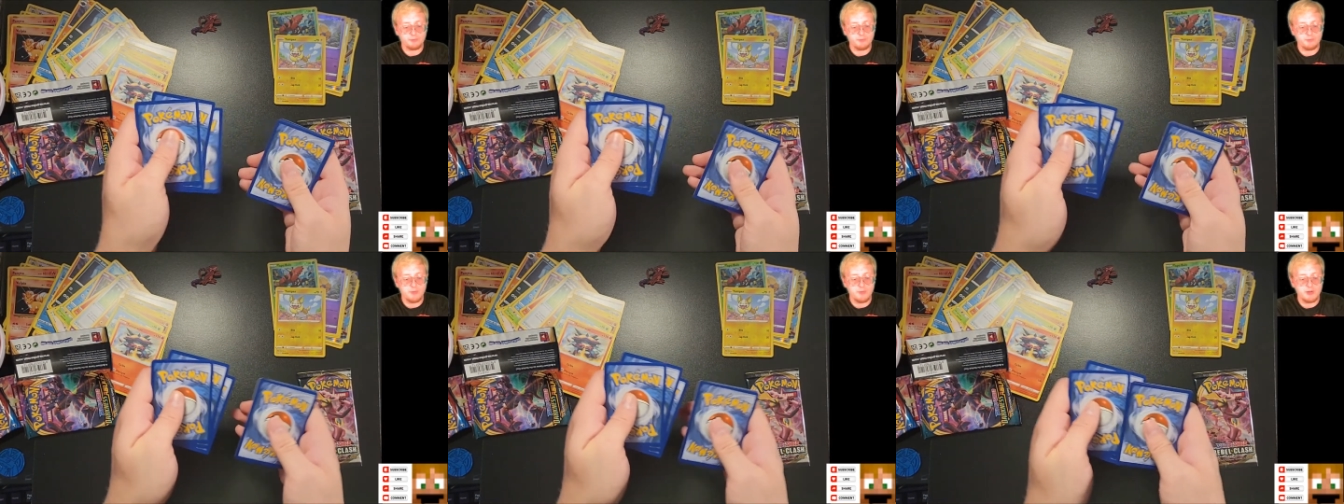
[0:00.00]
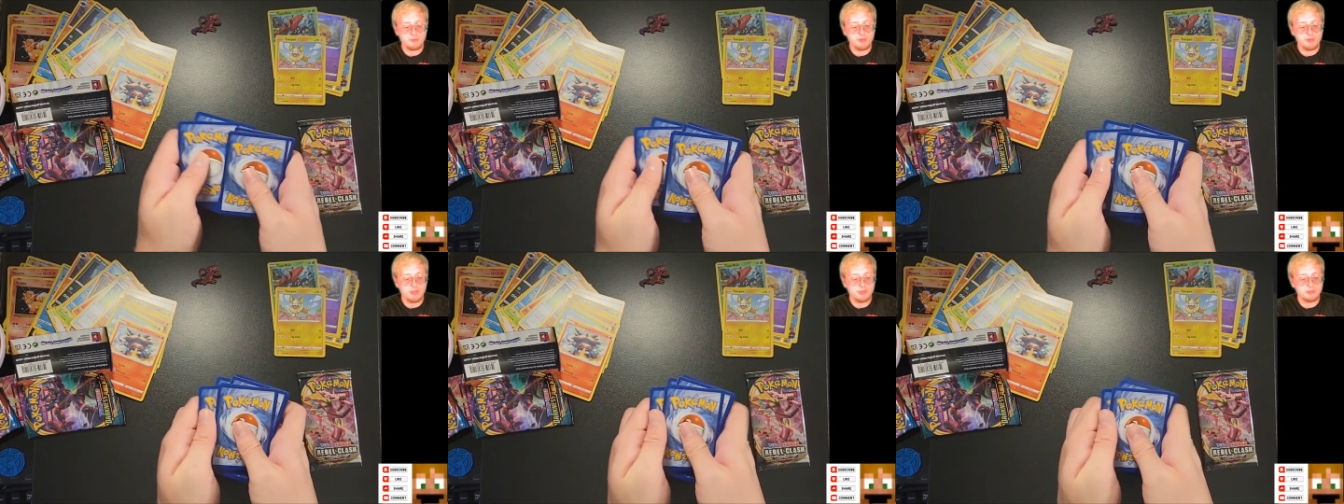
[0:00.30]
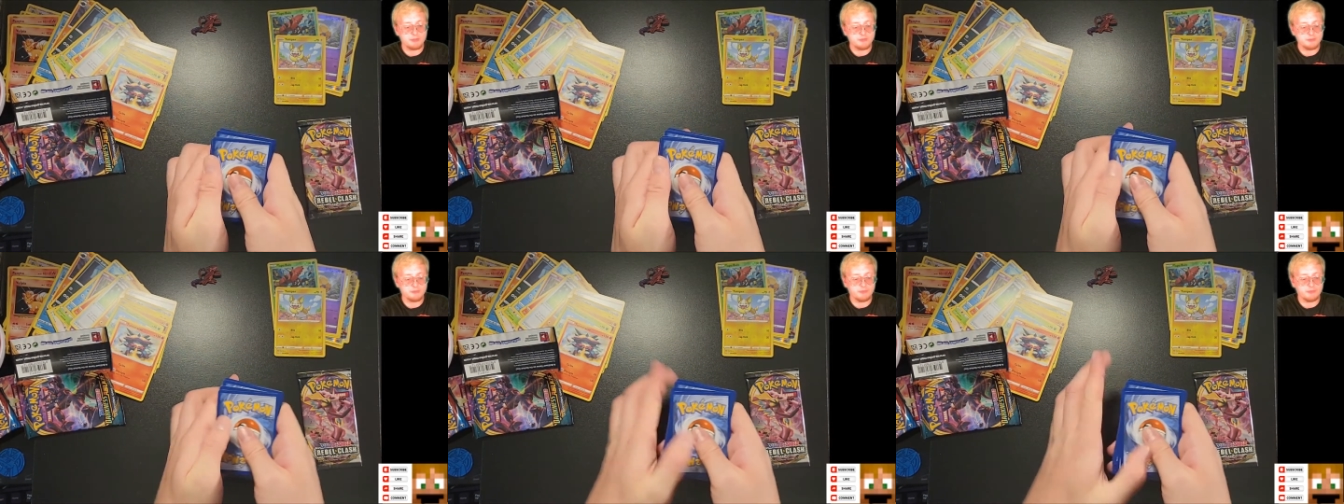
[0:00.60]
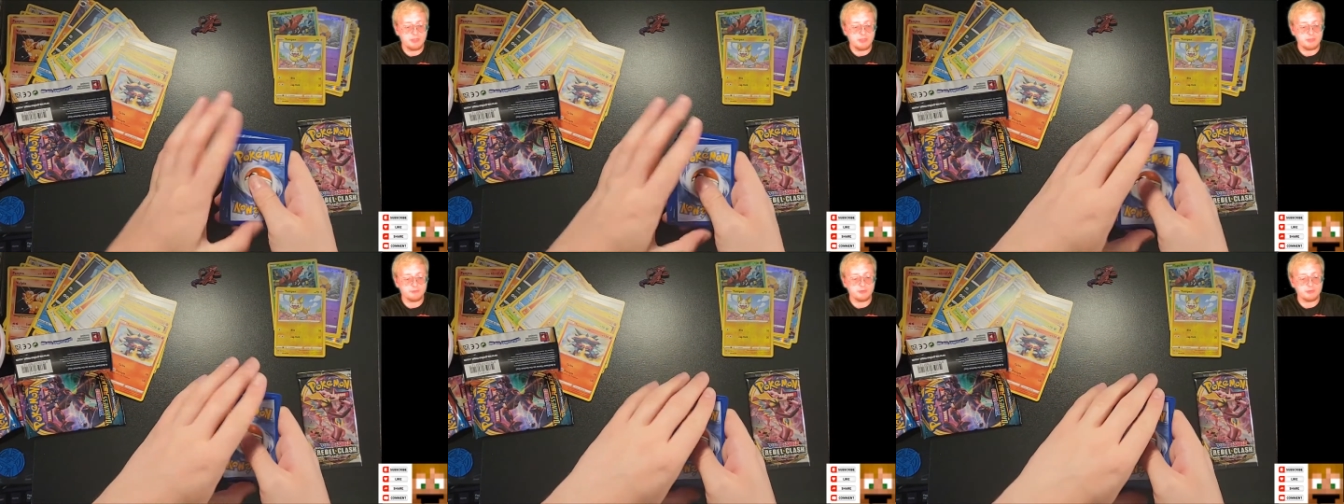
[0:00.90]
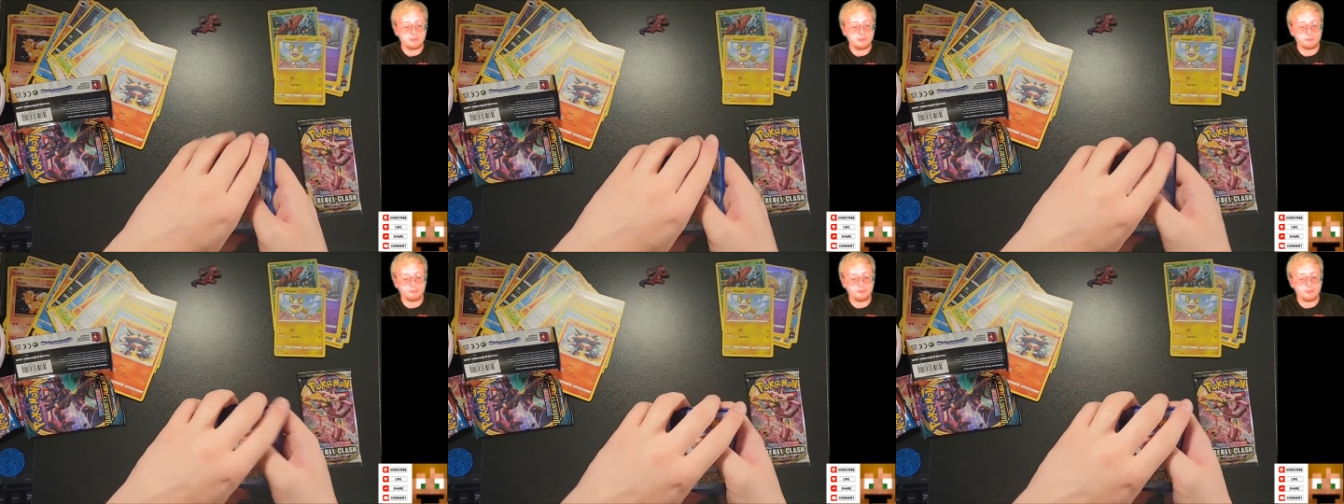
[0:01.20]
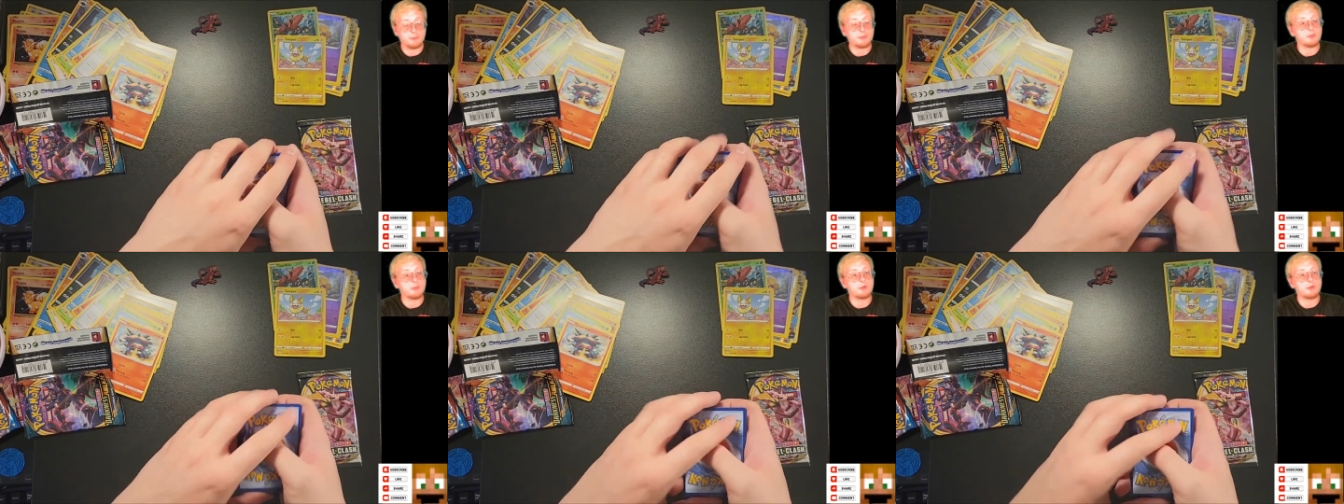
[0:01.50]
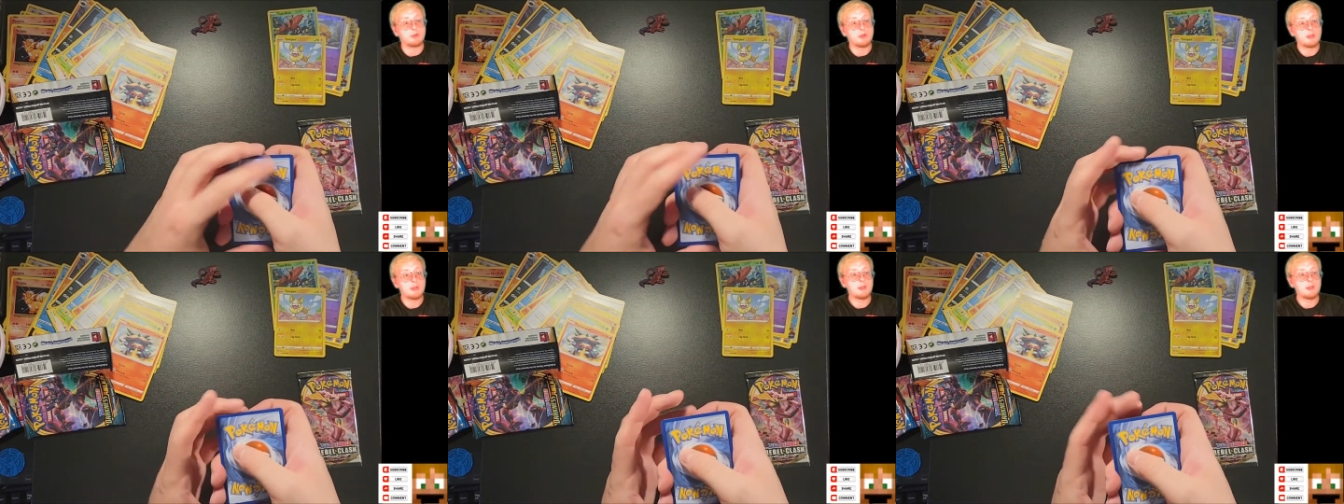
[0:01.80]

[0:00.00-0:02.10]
So my apologies, guys. I know some other